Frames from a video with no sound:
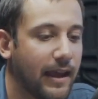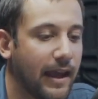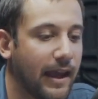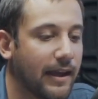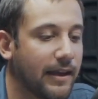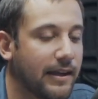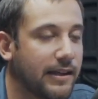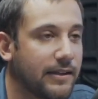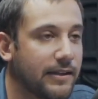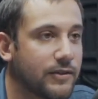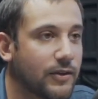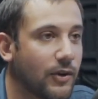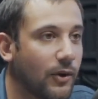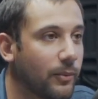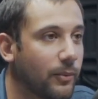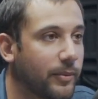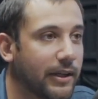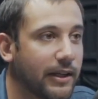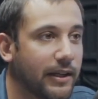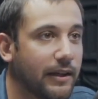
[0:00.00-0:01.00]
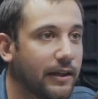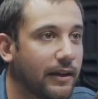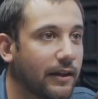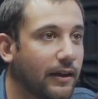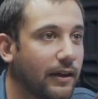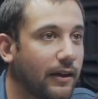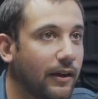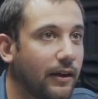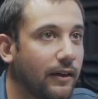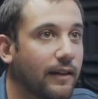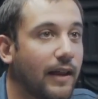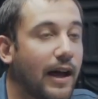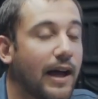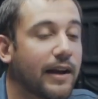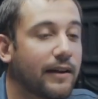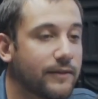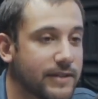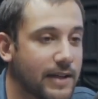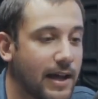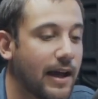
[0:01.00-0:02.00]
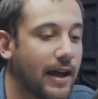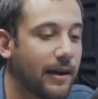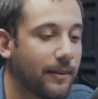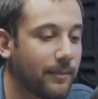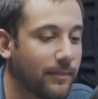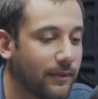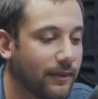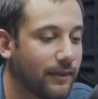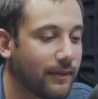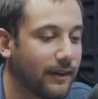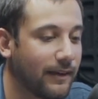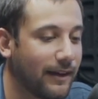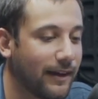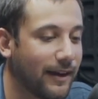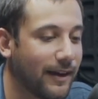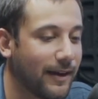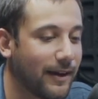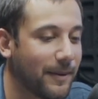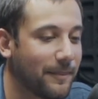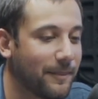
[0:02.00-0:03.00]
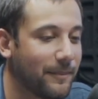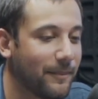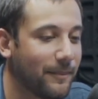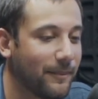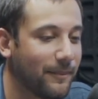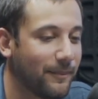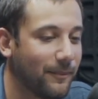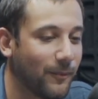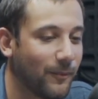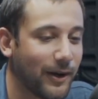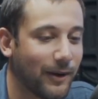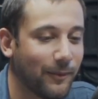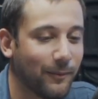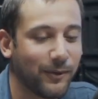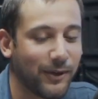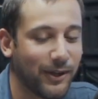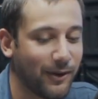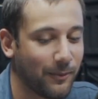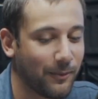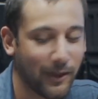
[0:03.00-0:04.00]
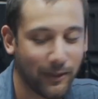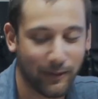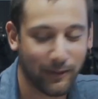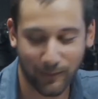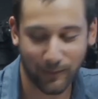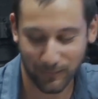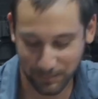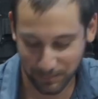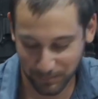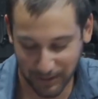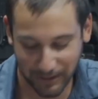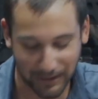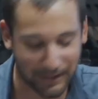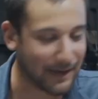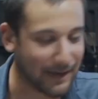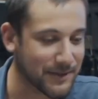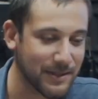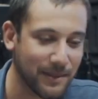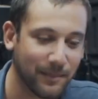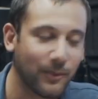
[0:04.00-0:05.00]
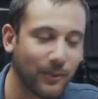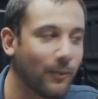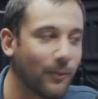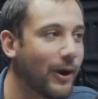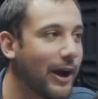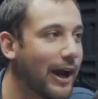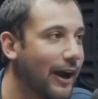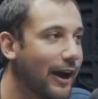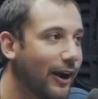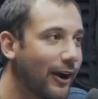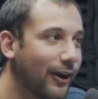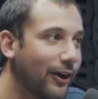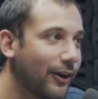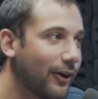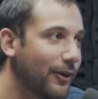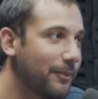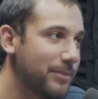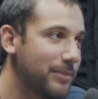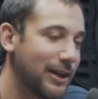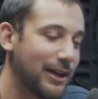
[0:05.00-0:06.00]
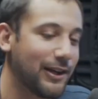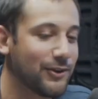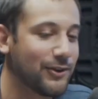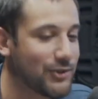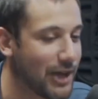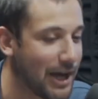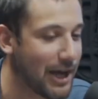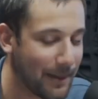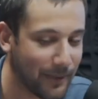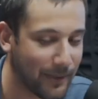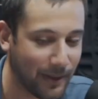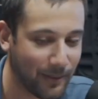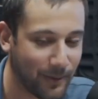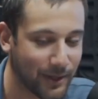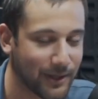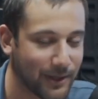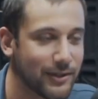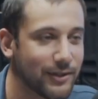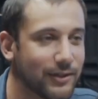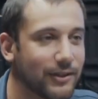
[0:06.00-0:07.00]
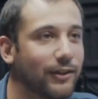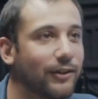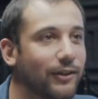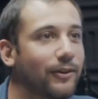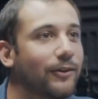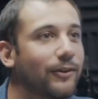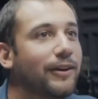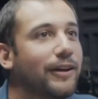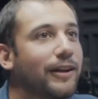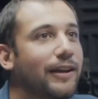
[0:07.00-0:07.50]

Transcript: And he told me a lot of times, whether it was picking out something to wear or picking a job that I wanted to do,